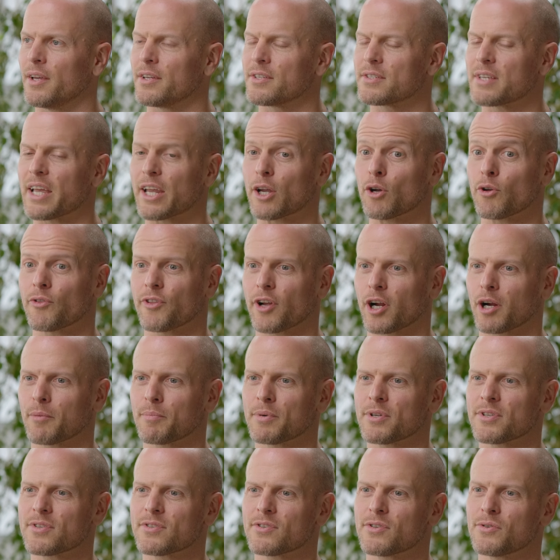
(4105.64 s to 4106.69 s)

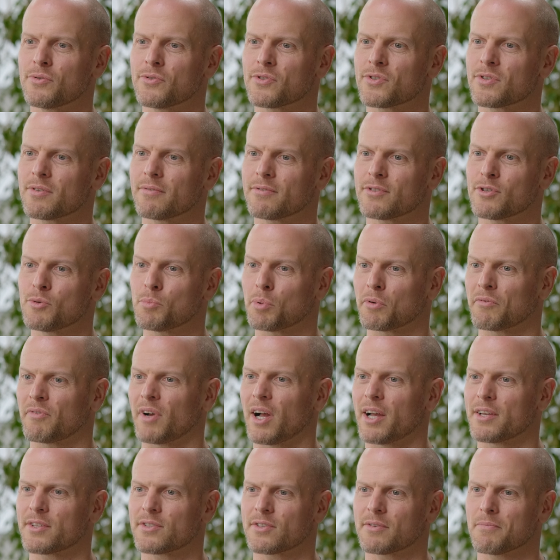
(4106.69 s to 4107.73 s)
psychotherapists who
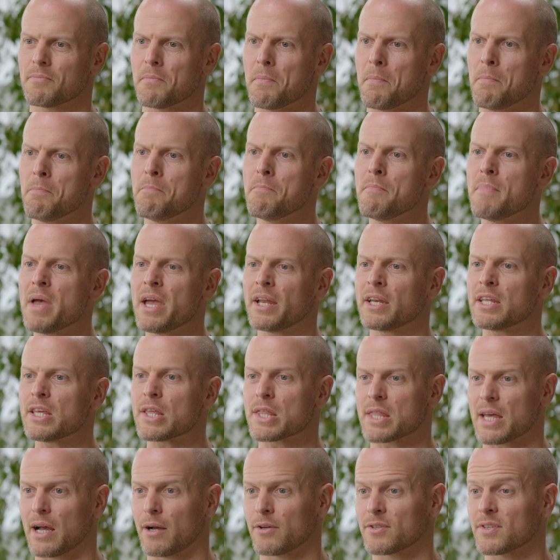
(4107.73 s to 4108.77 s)
supervised many
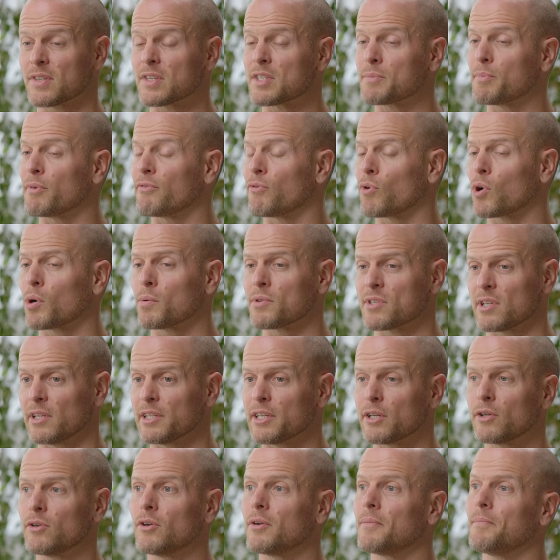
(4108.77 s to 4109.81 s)
thousands, before it was
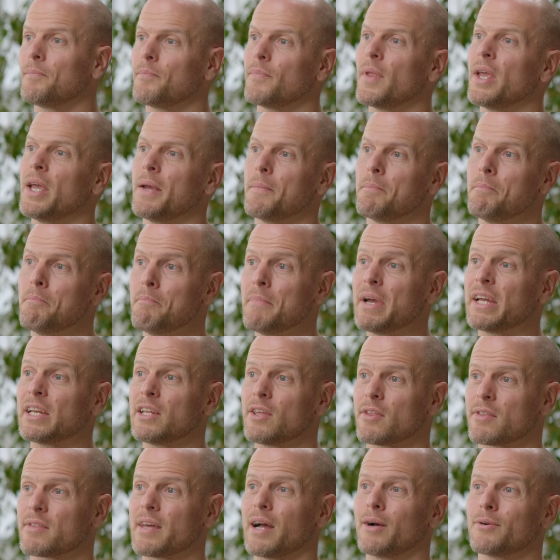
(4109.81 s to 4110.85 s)
illegal,
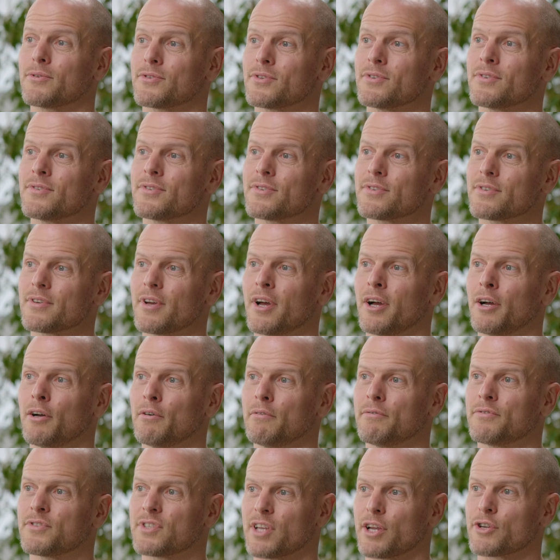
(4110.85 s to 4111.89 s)
many thousands
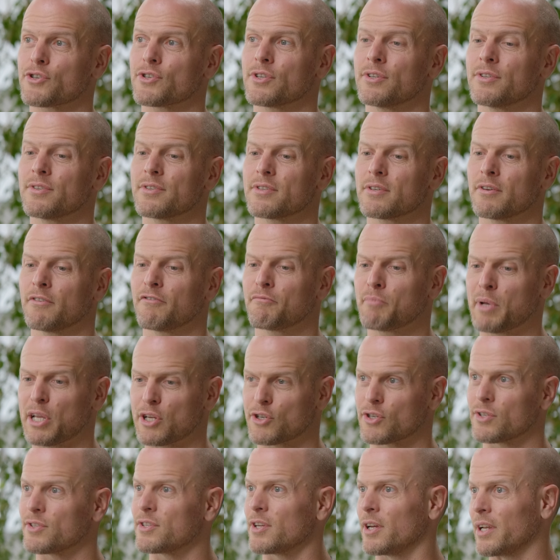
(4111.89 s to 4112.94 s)
of sessions of
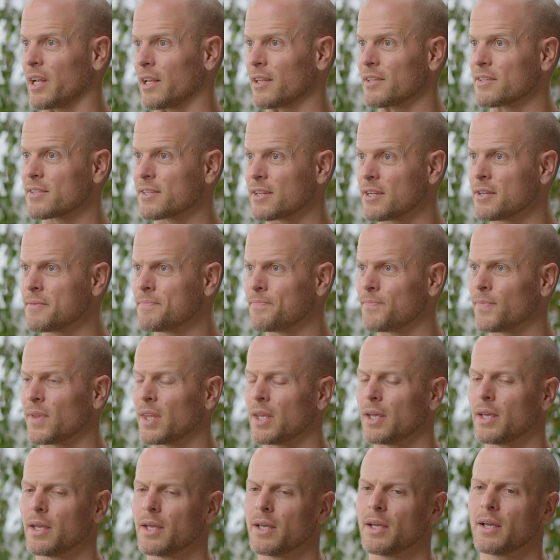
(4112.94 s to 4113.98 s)
patients on LSD.
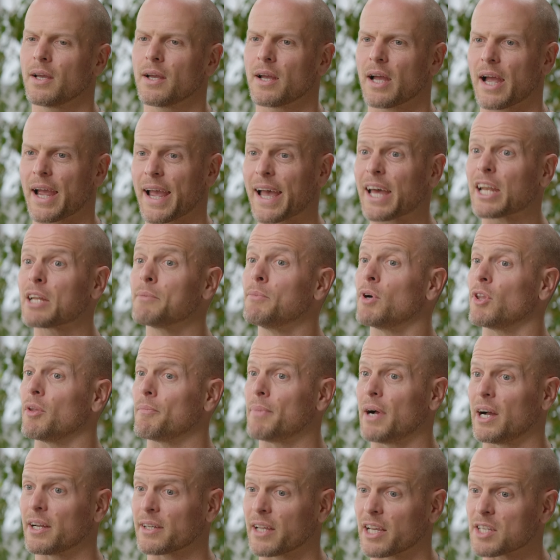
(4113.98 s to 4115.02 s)
I had him on
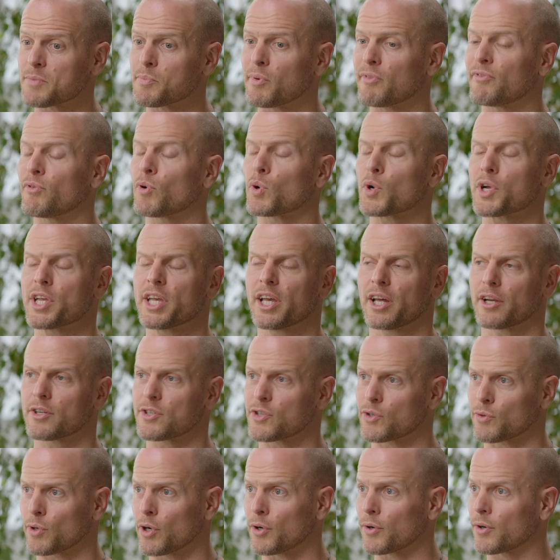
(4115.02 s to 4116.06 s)
the podcast before he had a
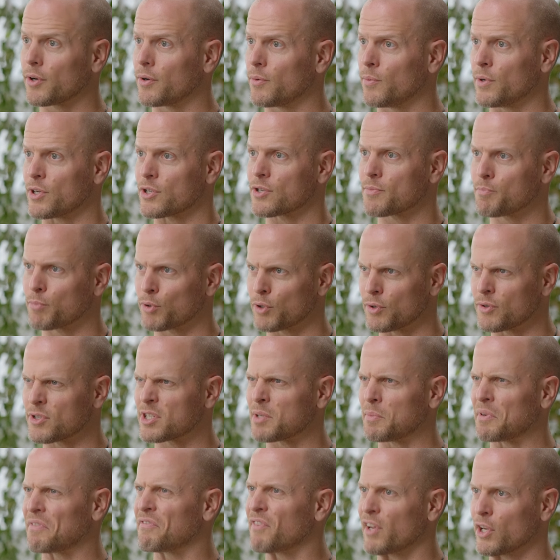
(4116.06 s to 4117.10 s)
stroke, which
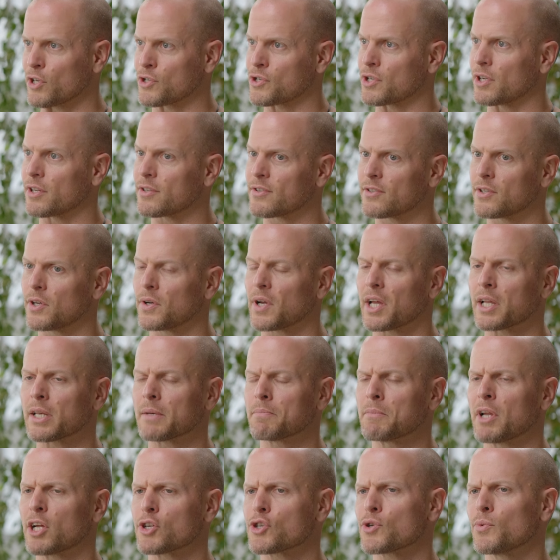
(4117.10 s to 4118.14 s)
produced some aphasia. So
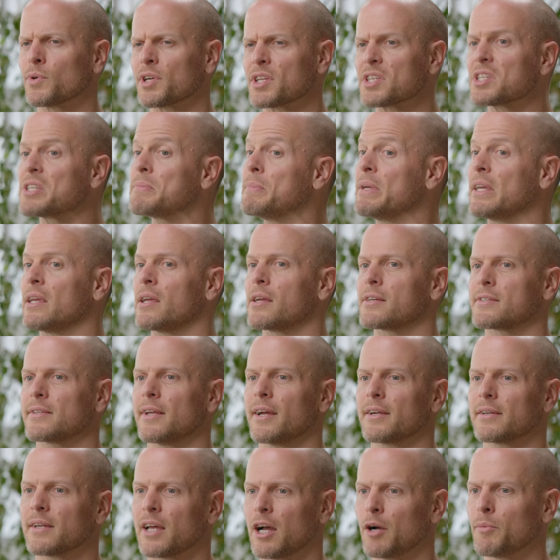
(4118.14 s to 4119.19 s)
I'm not sure what his speaking is
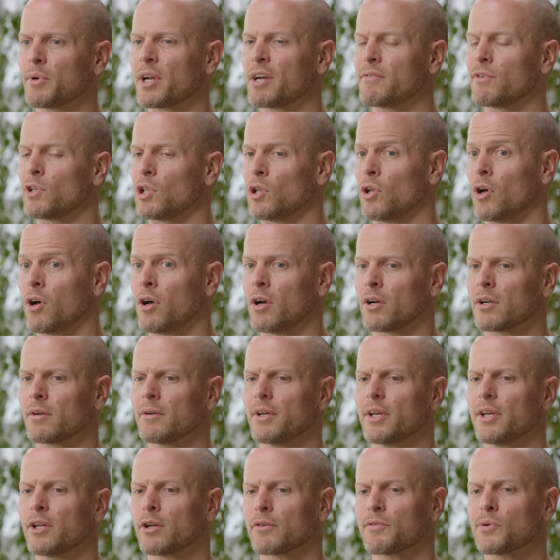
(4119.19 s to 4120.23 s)
like now, but I have a
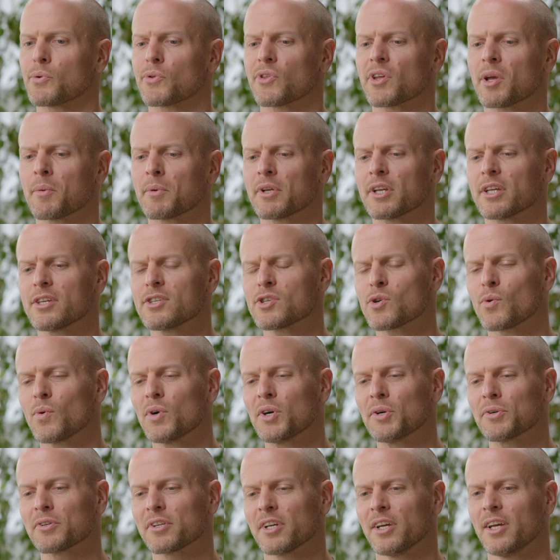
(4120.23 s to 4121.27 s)
long interview with him. And his
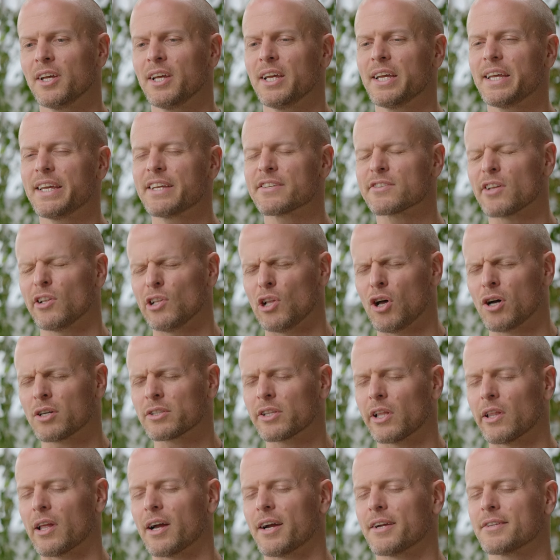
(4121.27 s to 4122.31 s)
quote is
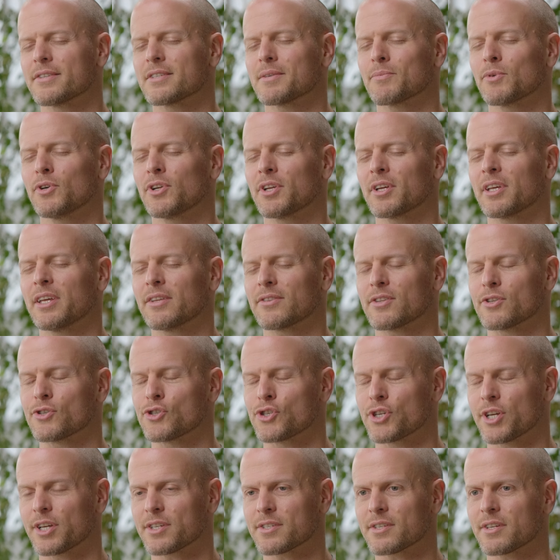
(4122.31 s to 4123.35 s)
along the lines I'm going to get the
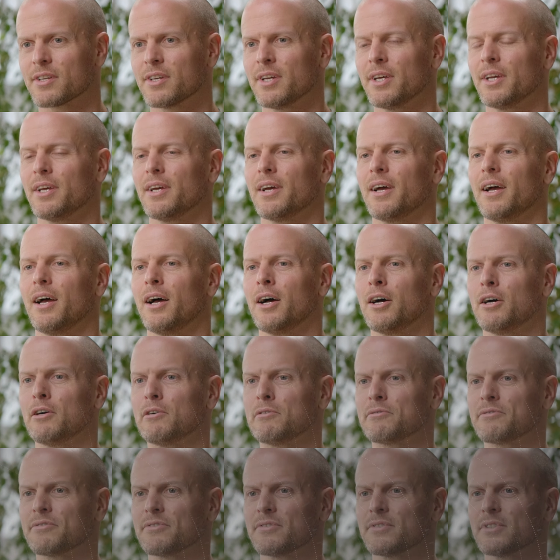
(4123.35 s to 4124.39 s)
gist
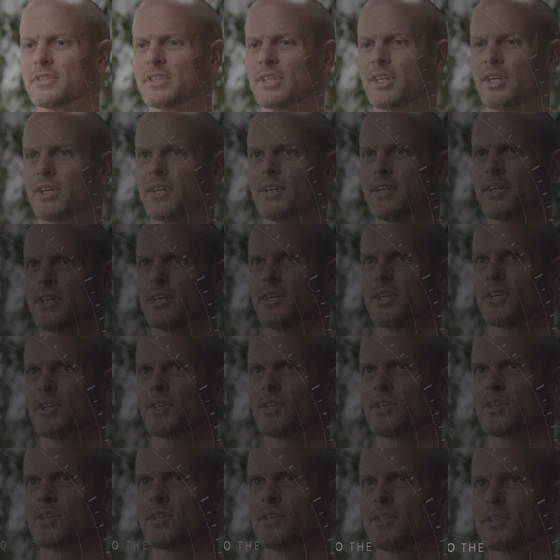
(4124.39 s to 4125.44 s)
of
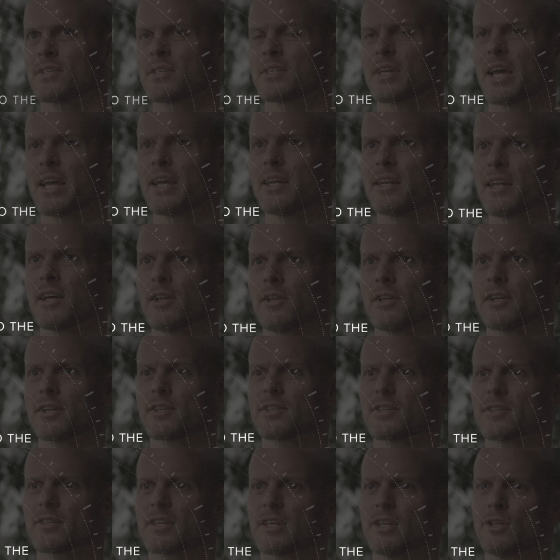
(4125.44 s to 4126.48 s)

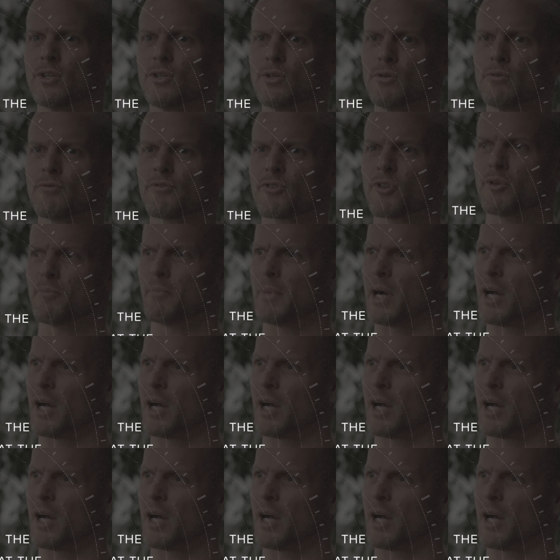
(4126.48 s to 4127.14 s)
psychedelics can do for the